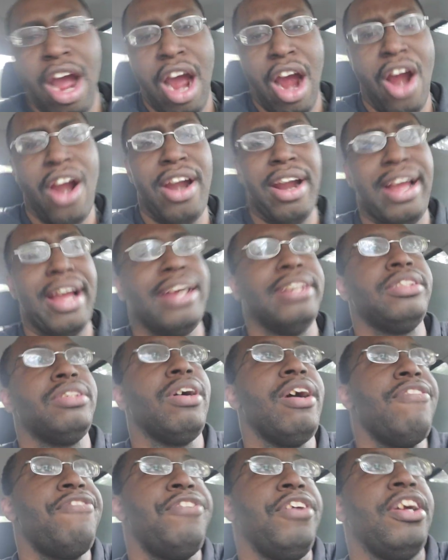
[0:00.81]
All right, guys, so
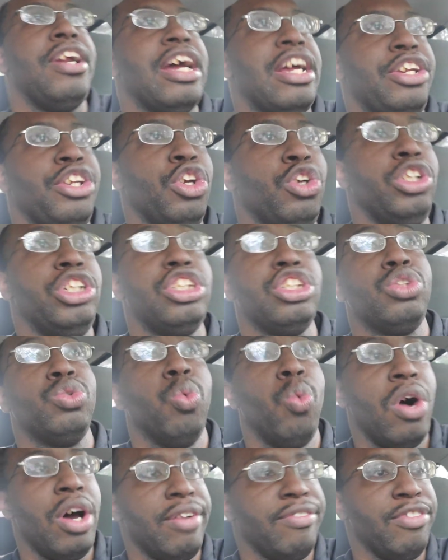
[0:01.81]
I figured I'd do just
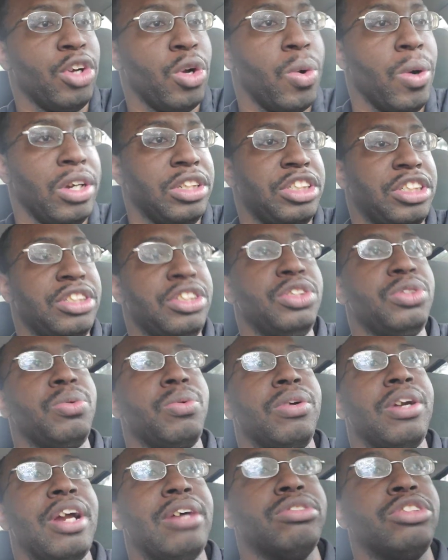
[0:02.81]
one of the questions
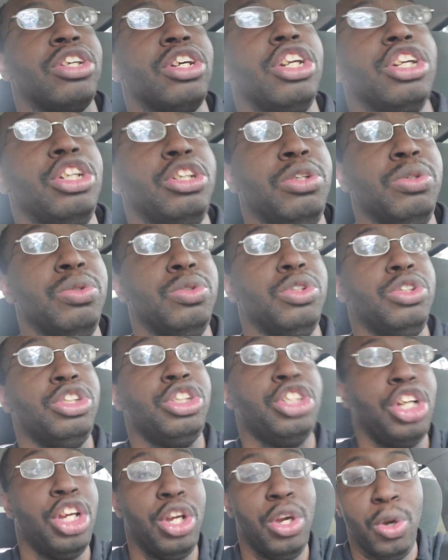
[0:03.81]
where I was going to do
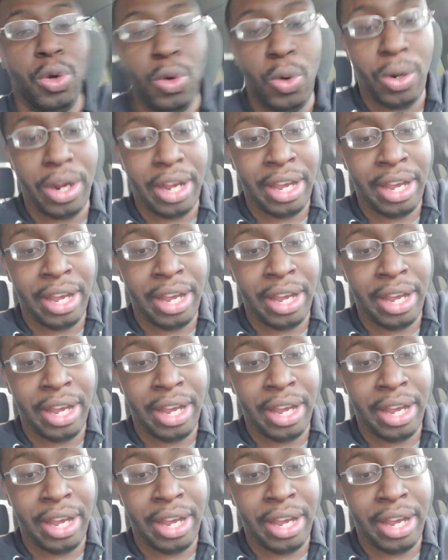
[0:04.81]
two,